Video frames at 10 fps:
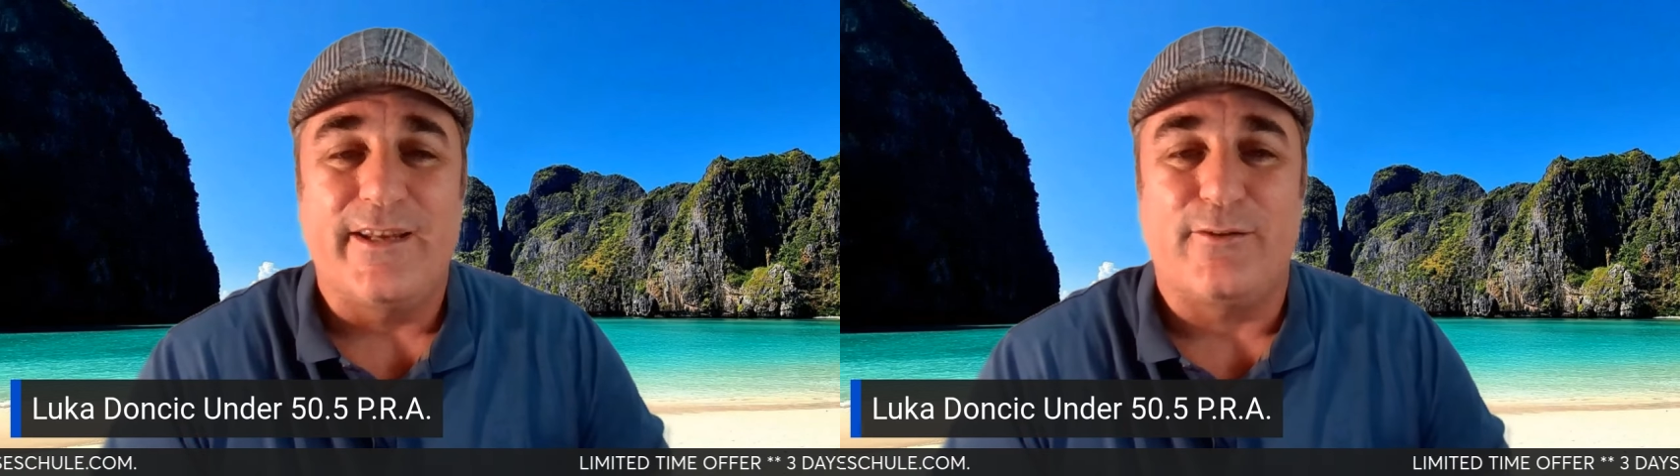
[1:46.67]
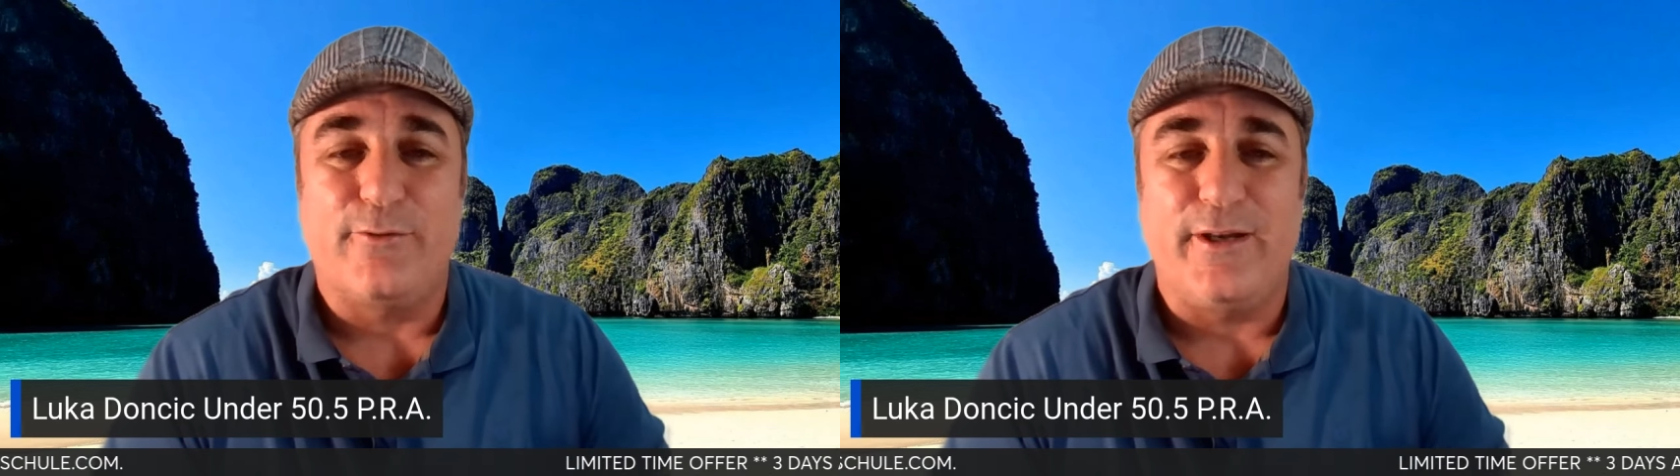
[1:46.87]

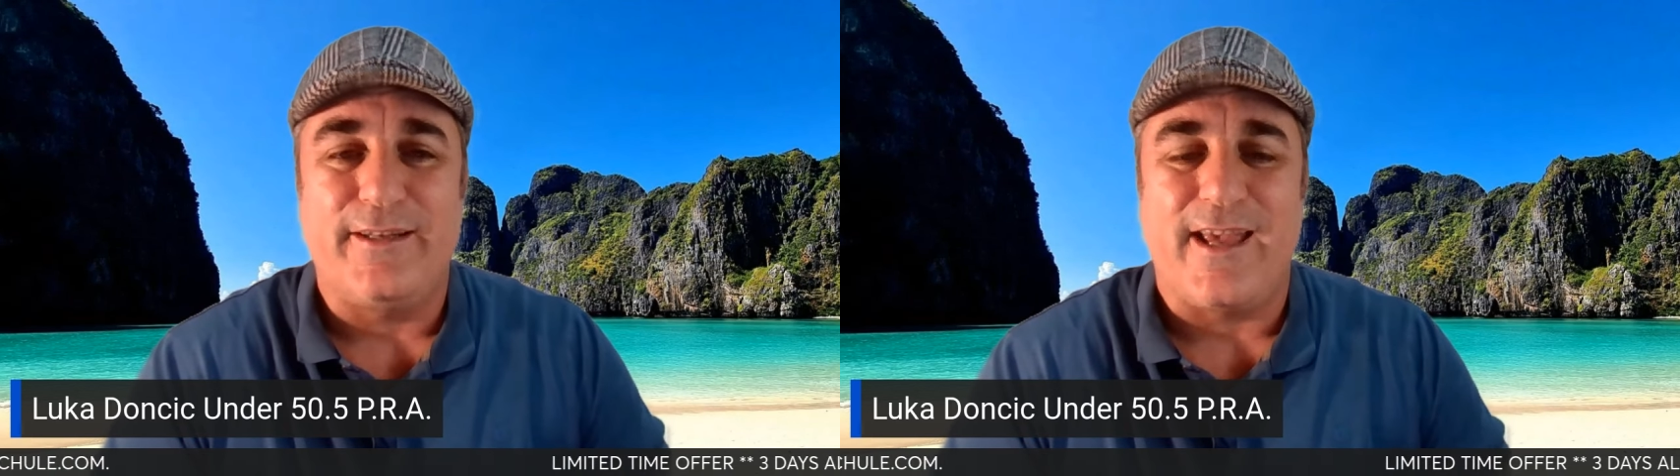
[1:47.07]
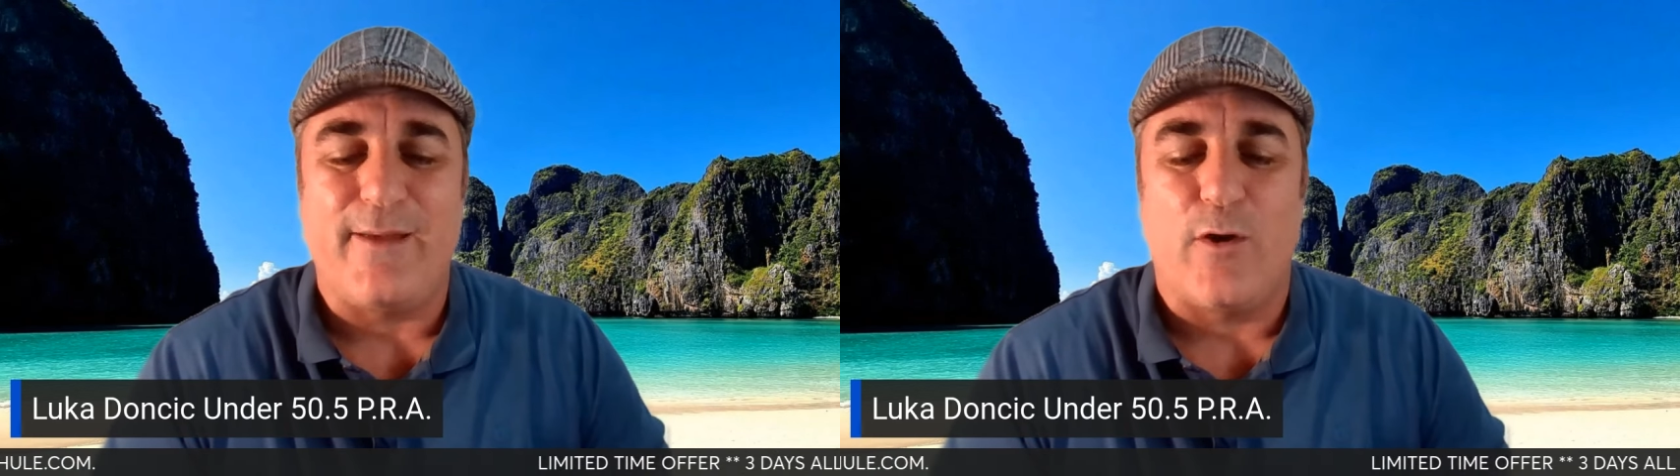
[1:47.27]
including
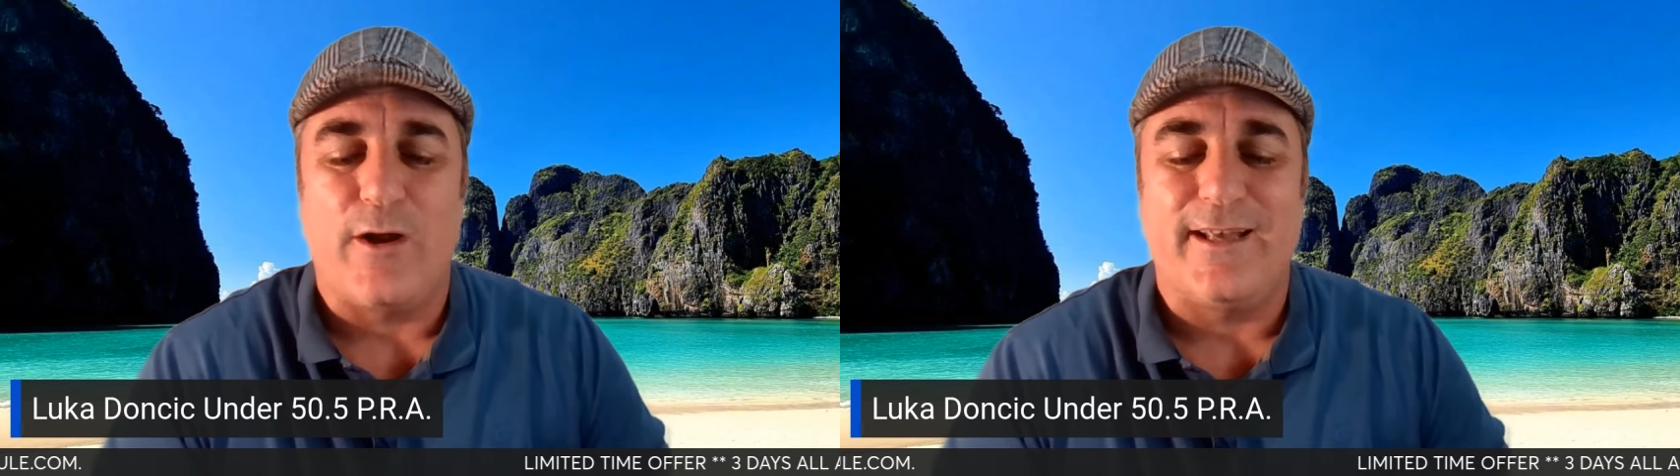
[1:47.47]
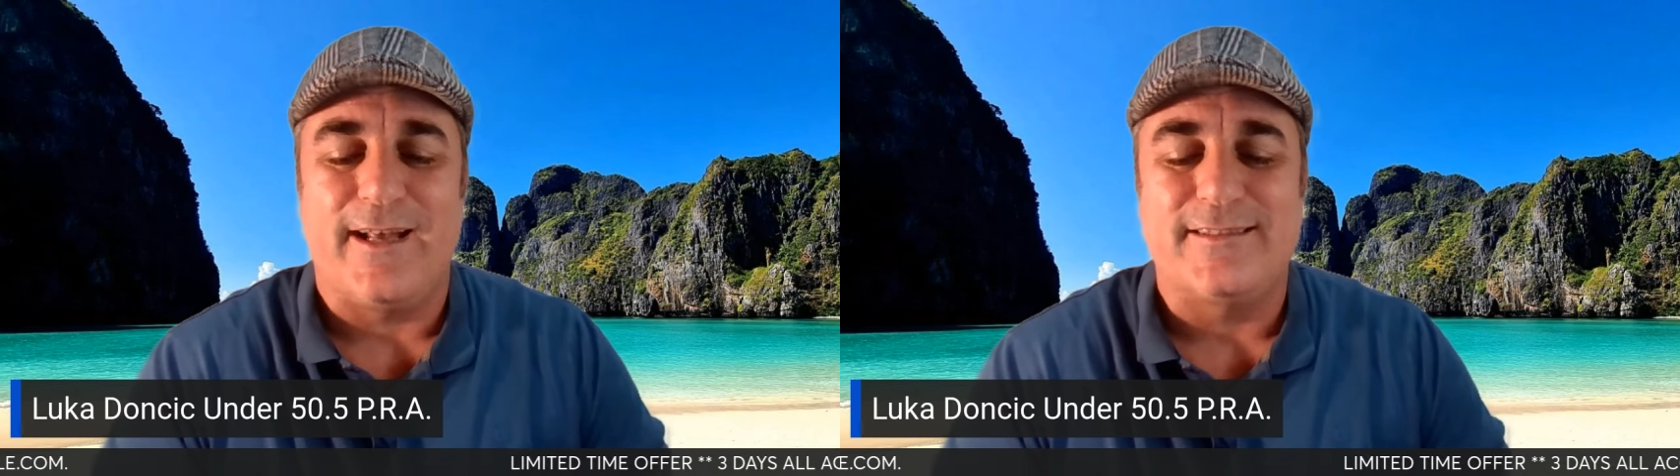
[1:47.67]
game
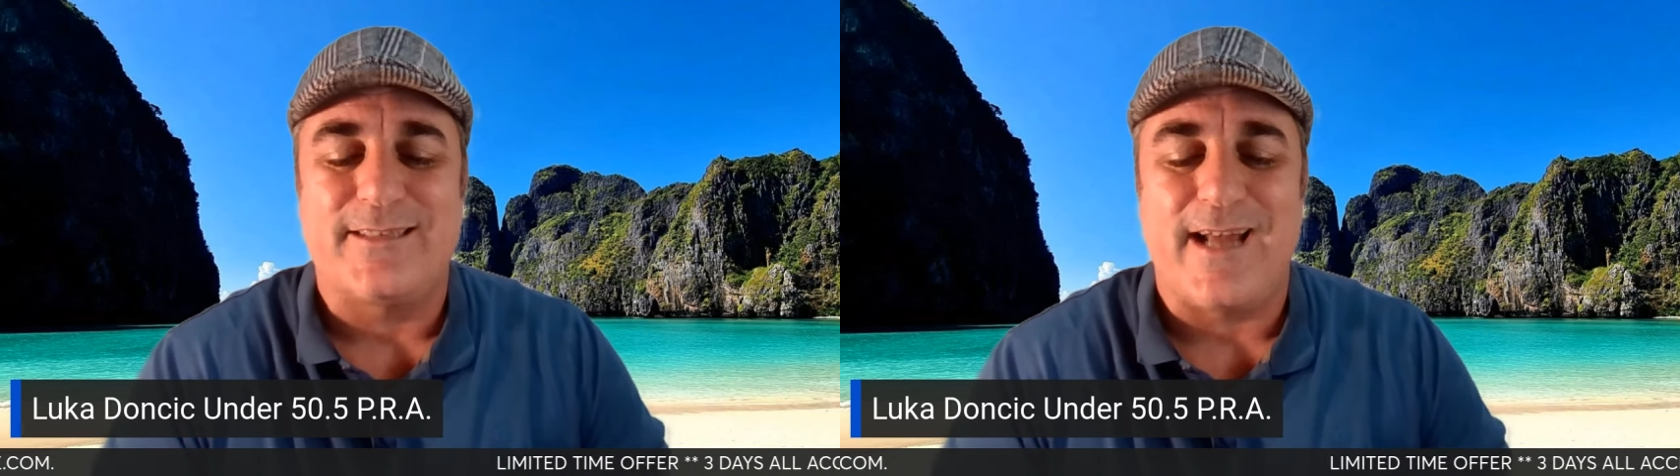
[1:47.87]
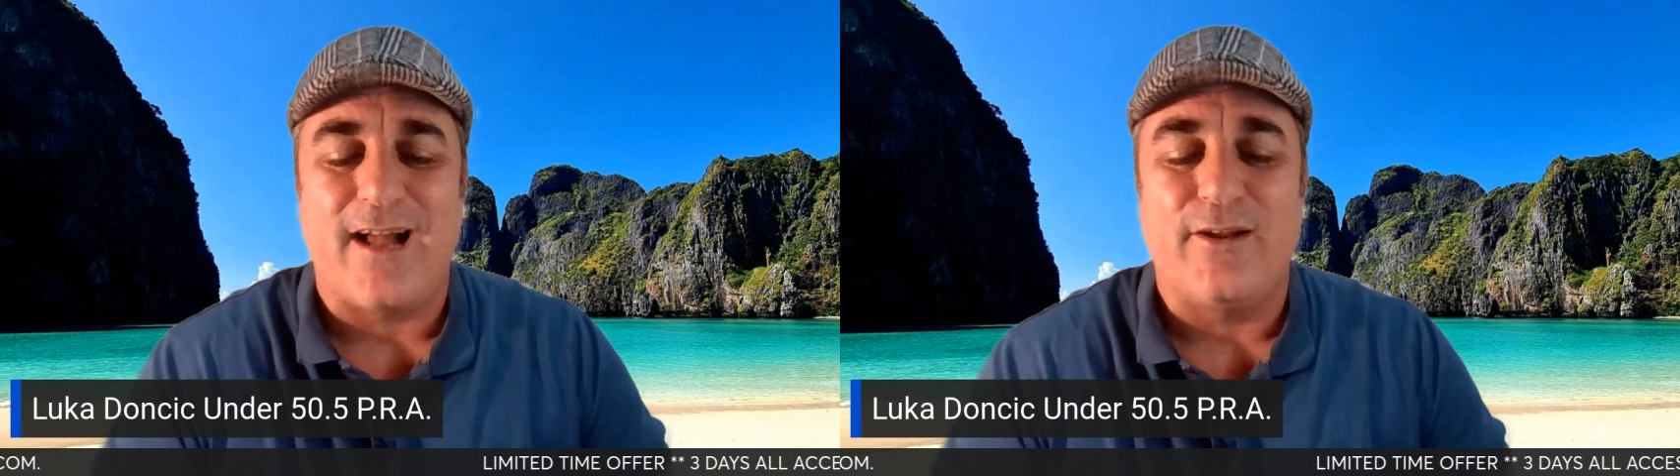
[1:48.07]
one
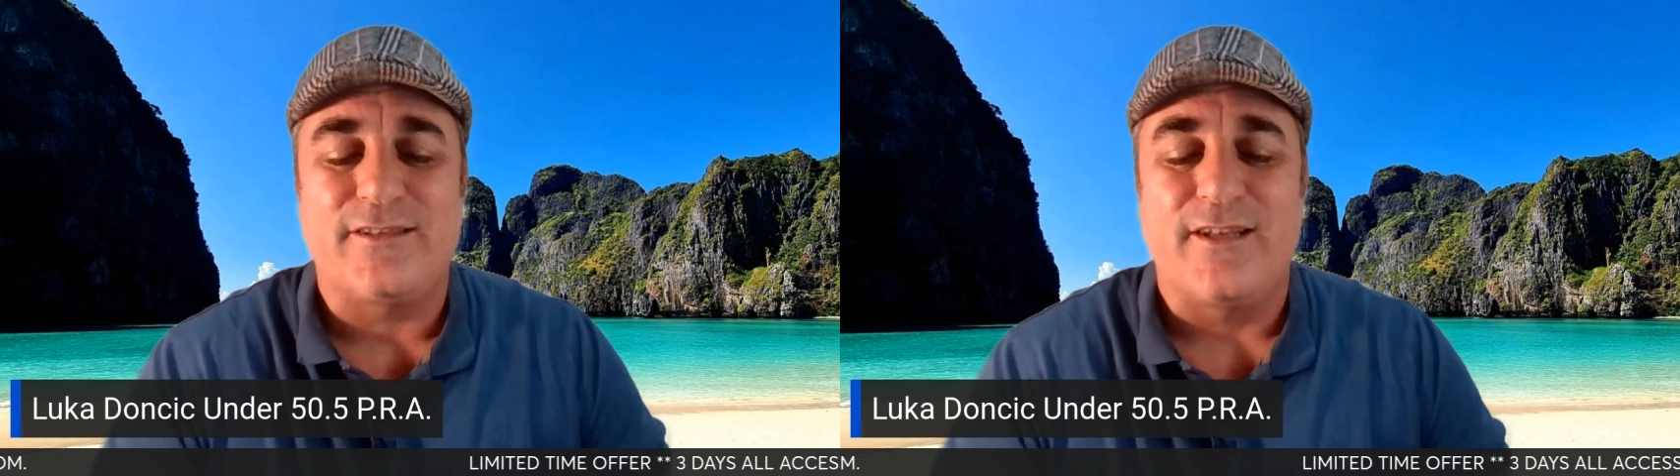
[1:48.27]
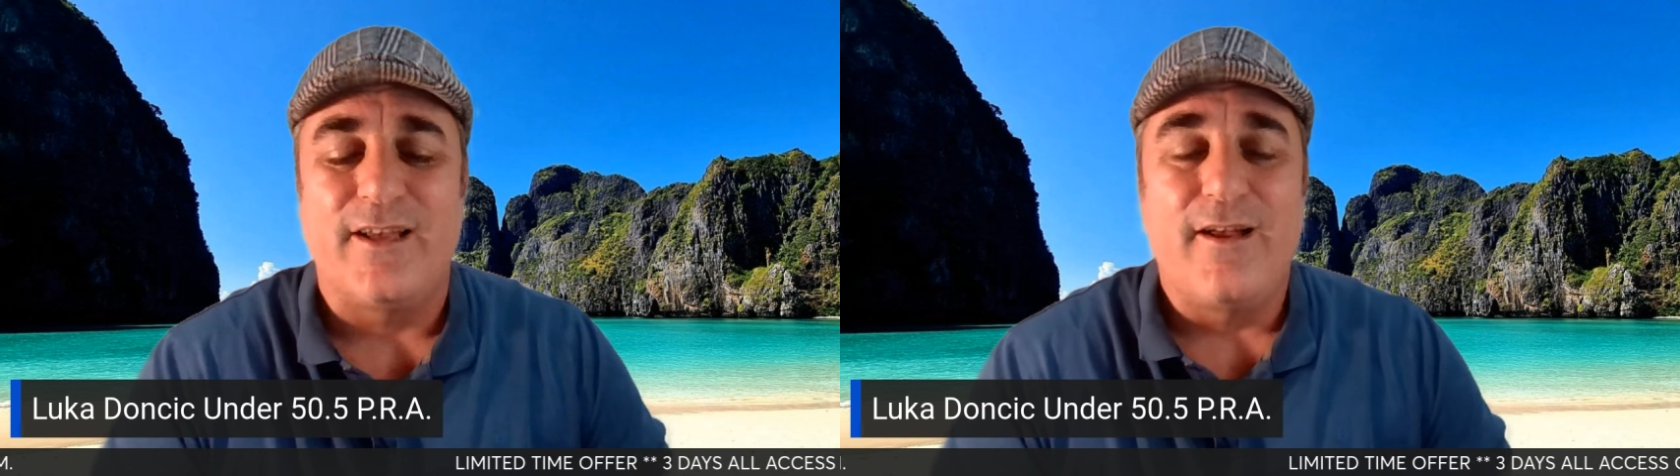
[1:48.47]
against
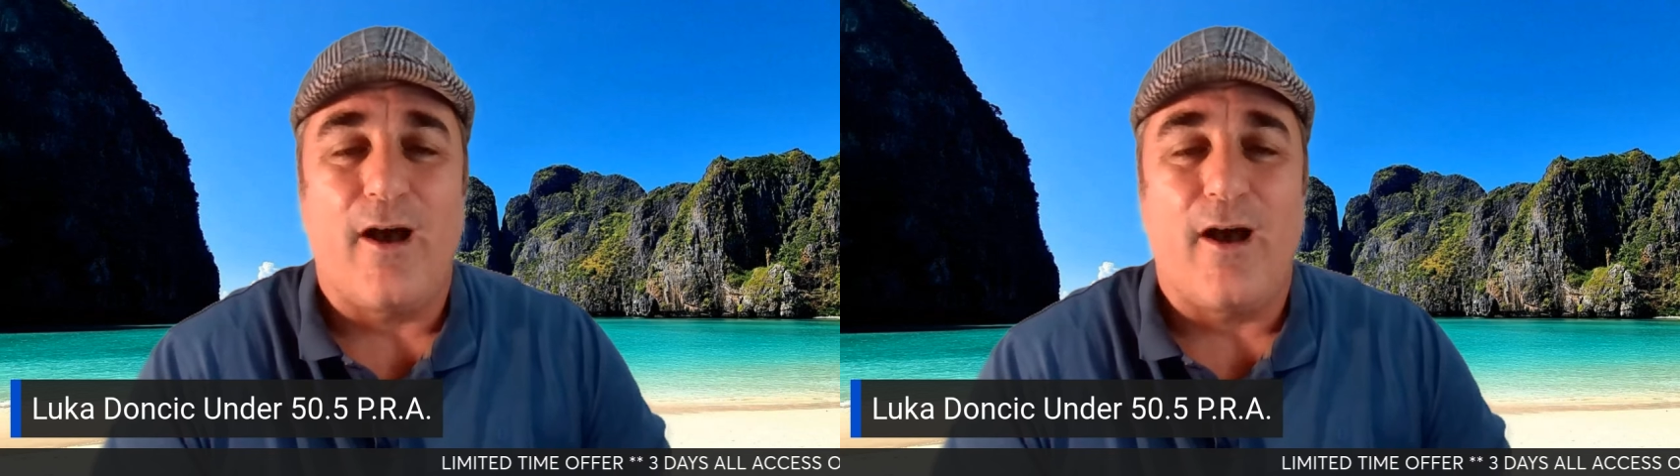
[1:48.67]
Dallas.